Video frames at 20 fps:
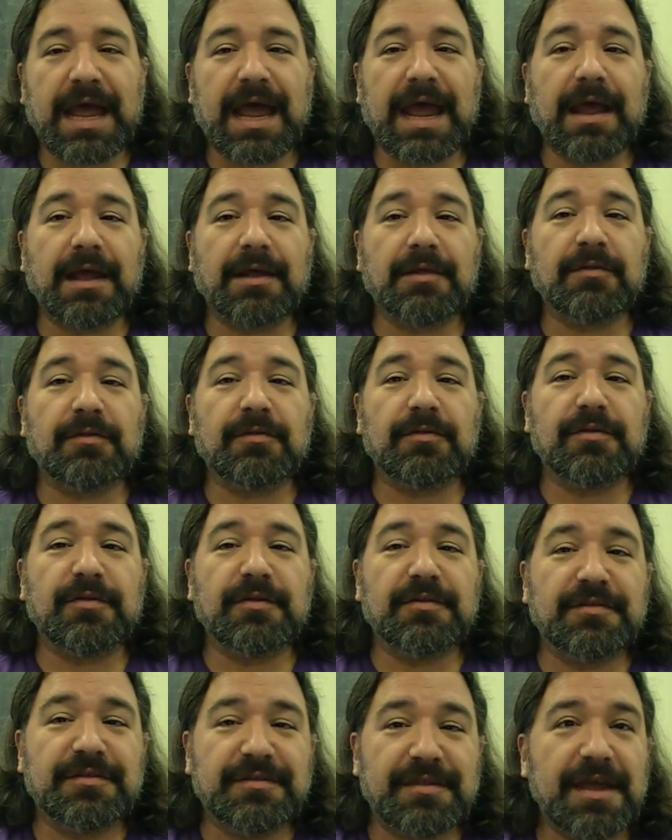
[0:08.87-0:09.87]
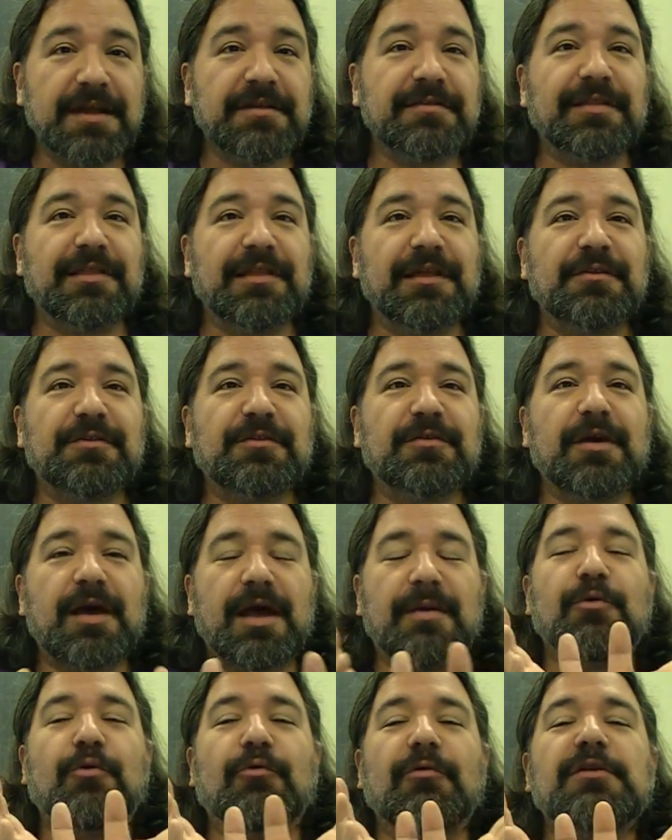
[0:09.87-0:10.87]
And today's list,
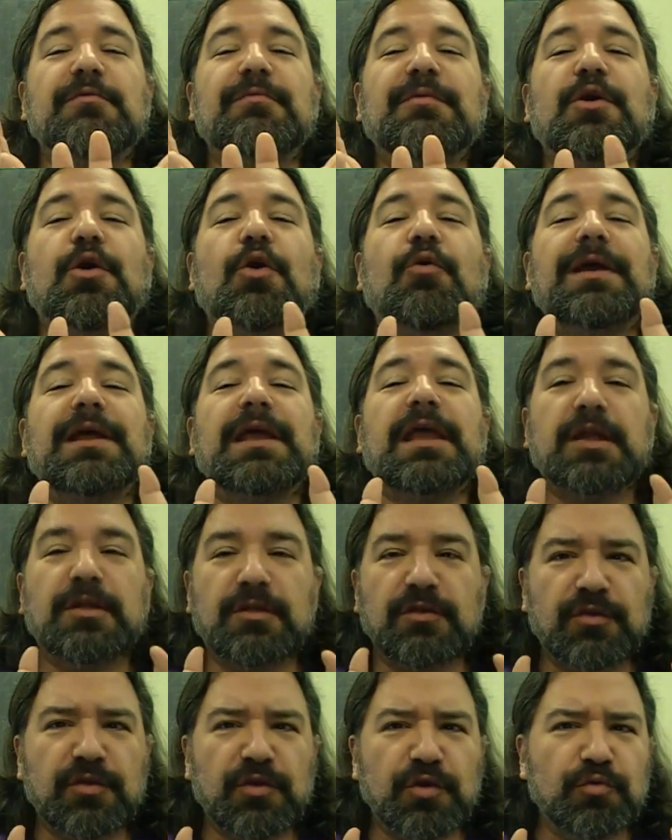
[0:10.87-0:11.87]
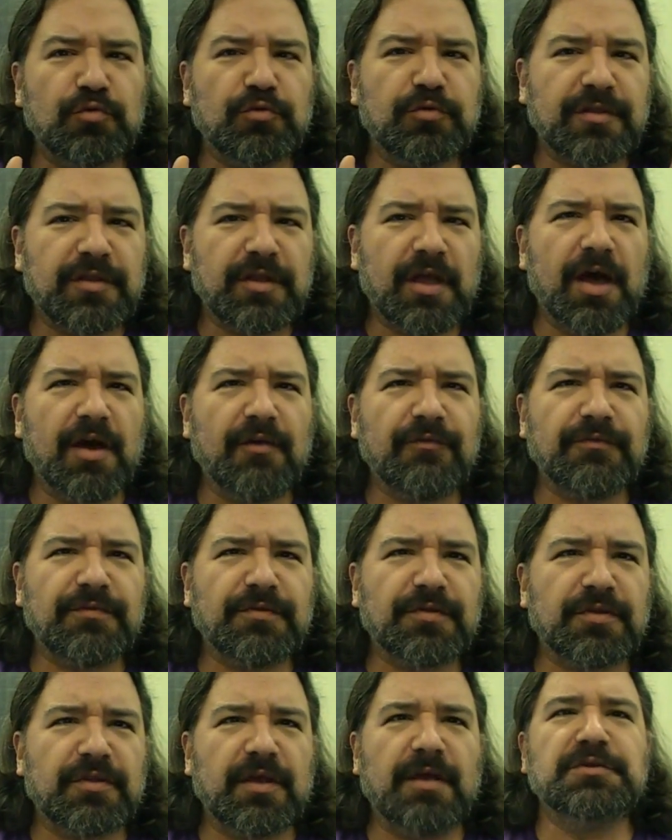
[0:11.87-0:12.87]
I'm going to be going into tough
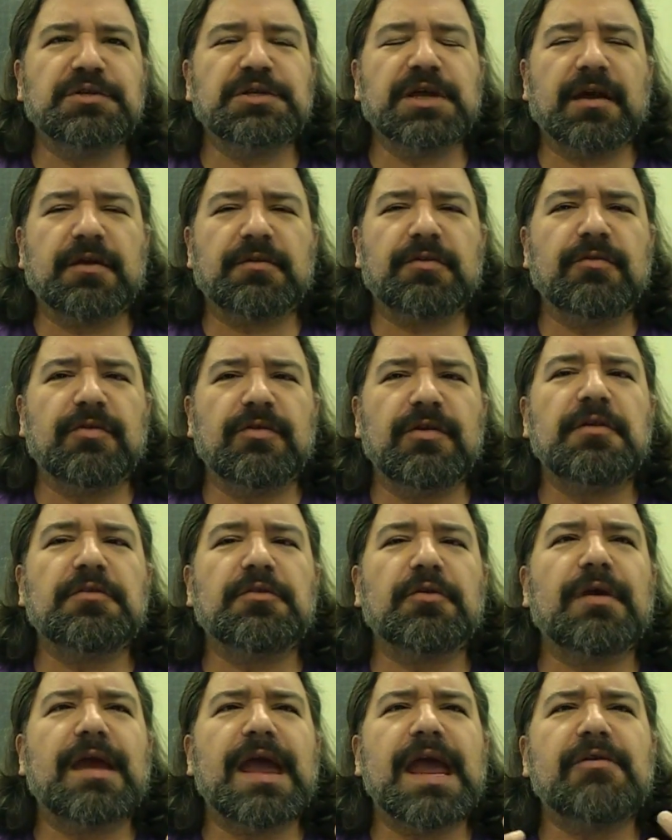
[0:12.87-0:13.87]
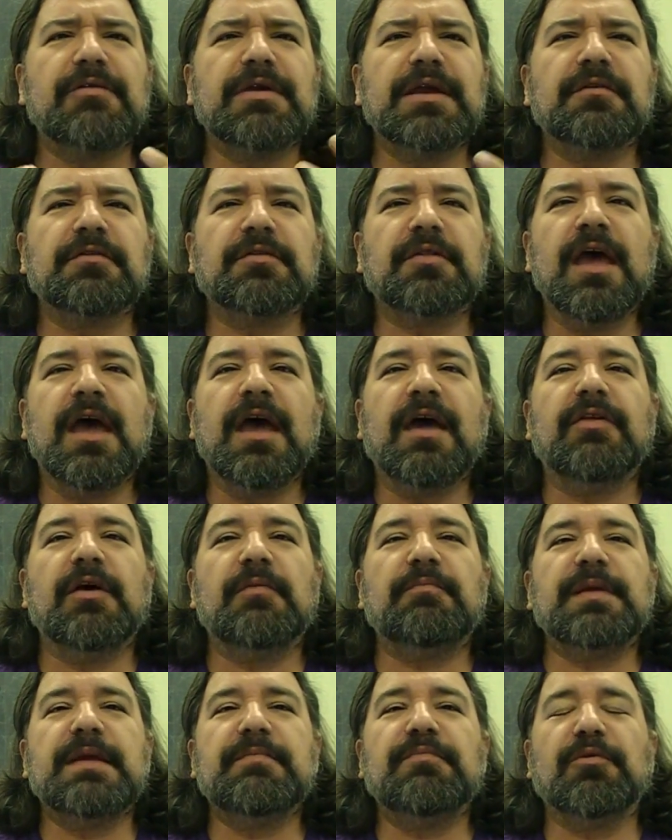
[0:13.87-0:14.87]
subjects. So these are areas
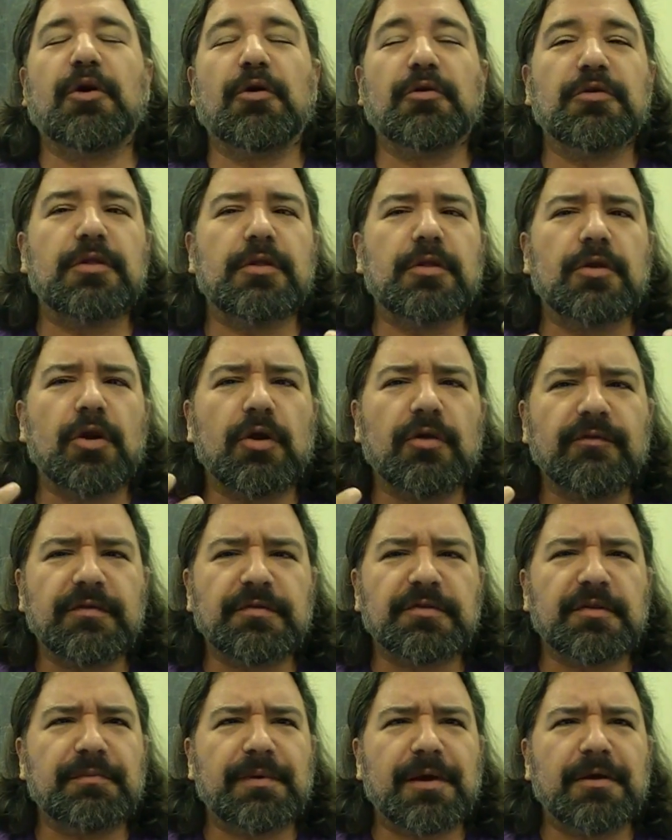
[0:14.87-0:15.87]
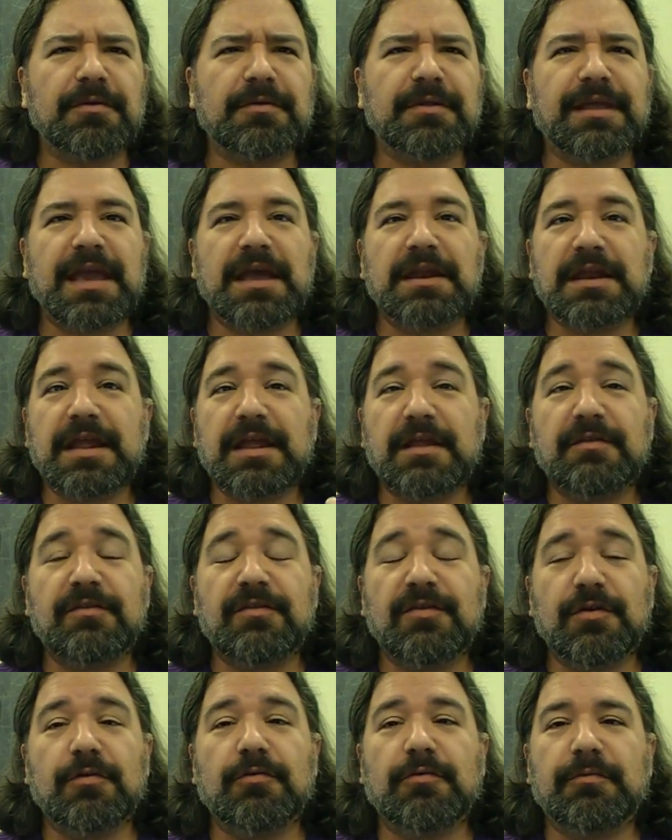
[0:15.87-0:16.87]
that people are nervous about getting
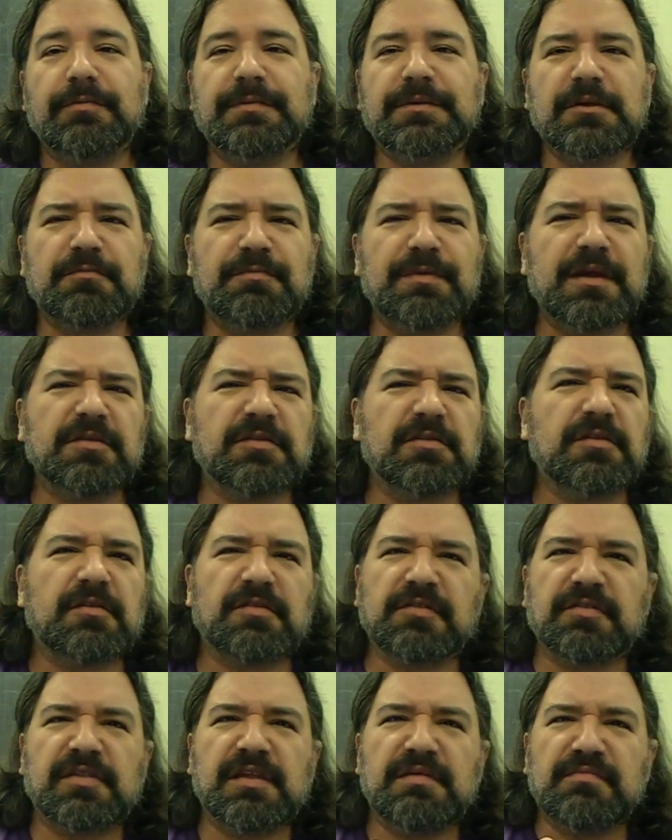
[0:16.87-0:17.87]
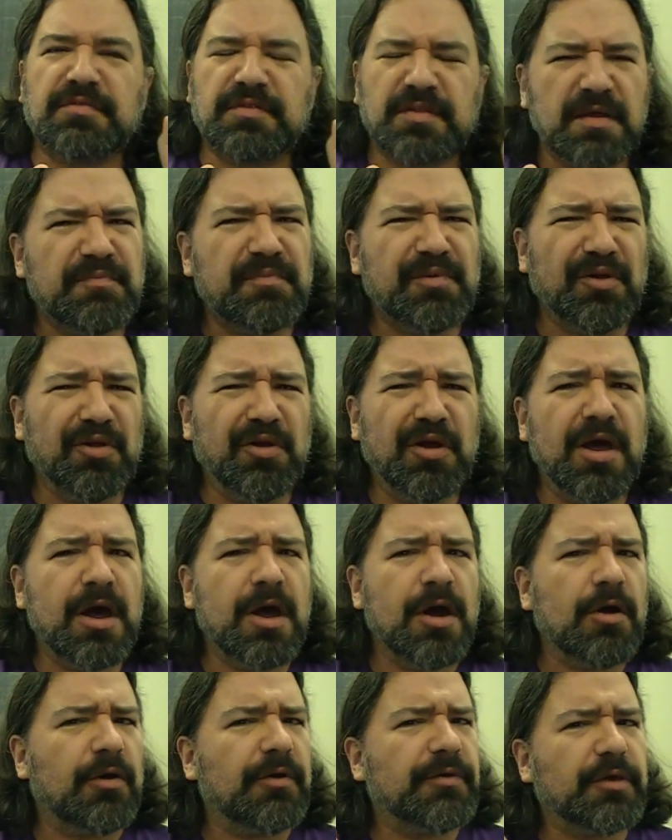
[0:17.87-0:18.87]
into just because it doesn't seem simple
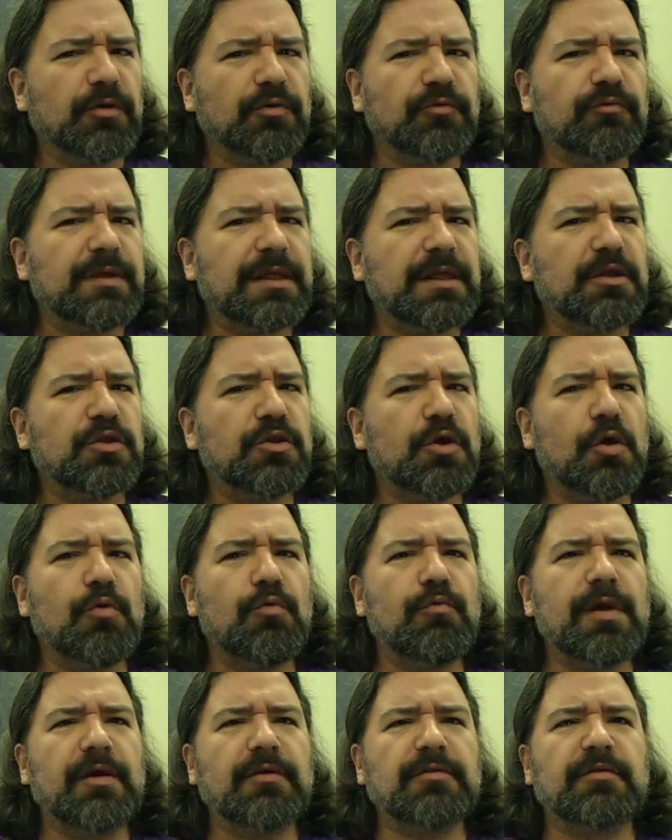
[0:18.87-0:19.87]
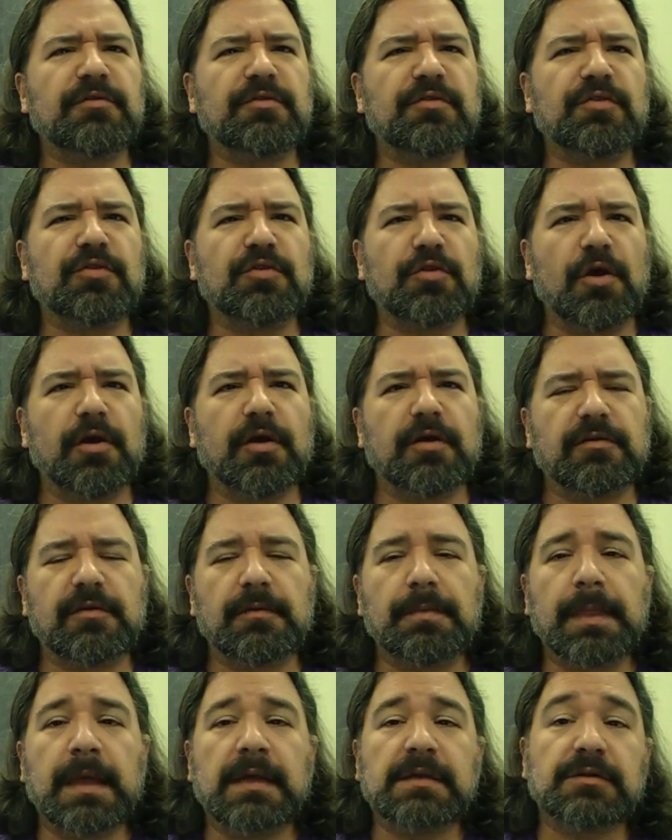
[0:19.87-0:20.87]
or they don't really know where to
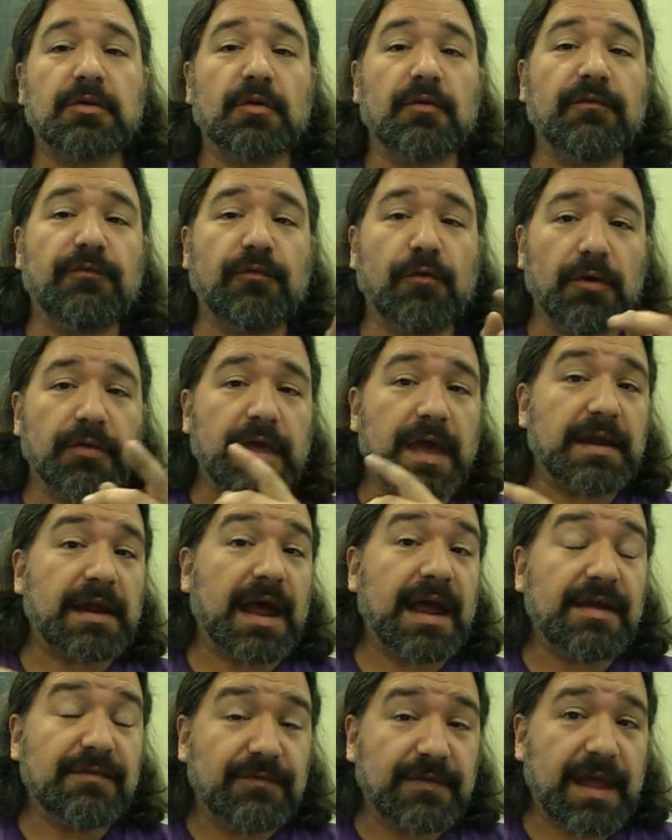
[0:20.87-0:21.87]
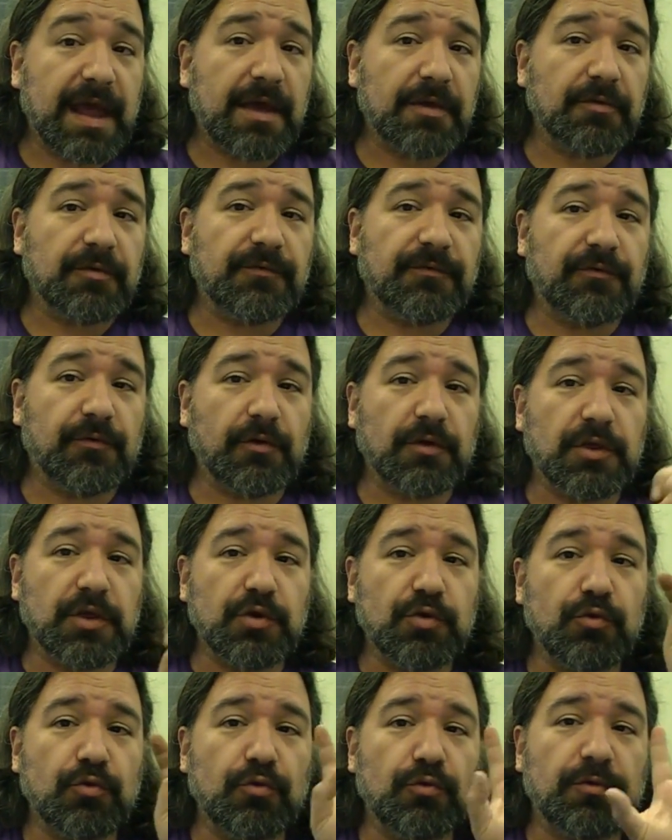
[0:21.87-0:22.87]
start. So for that, I've gathered for
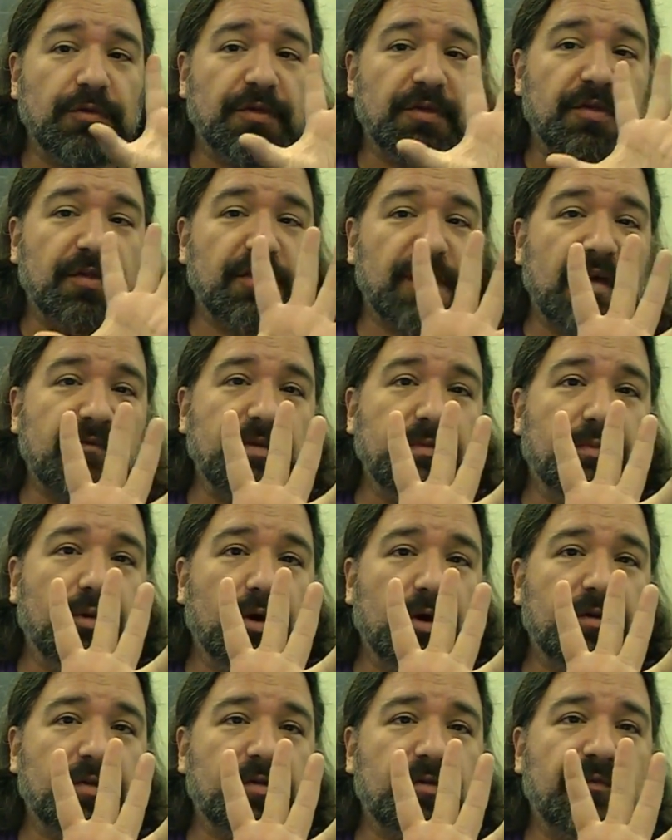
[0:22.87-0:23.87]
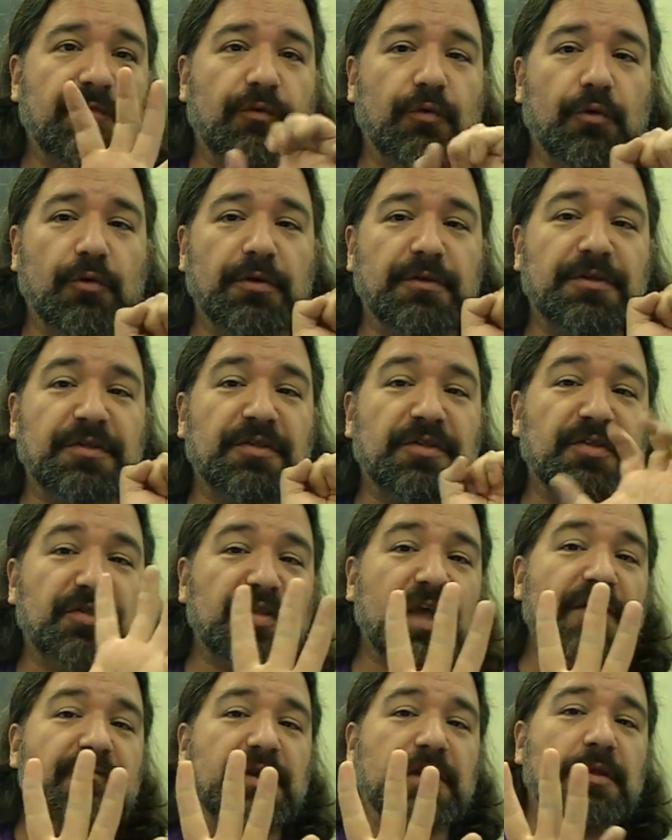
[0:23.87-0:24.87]
you 7 books for
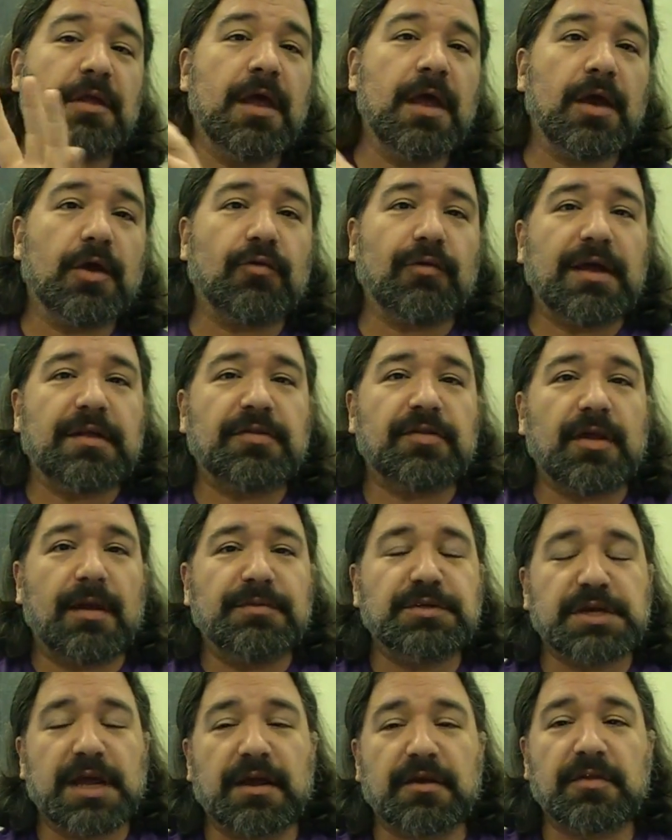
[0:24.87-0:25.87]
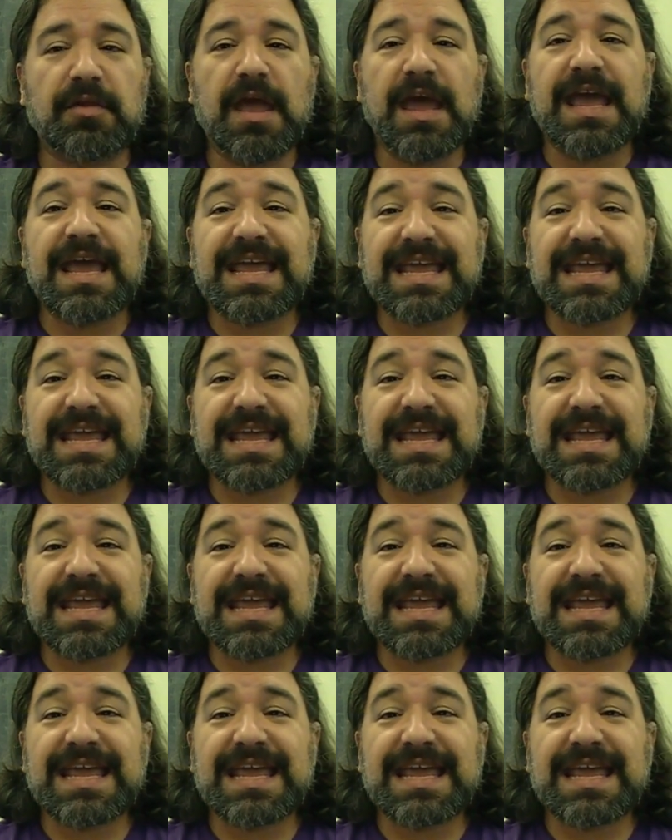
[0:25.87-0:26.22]
7 great subjects.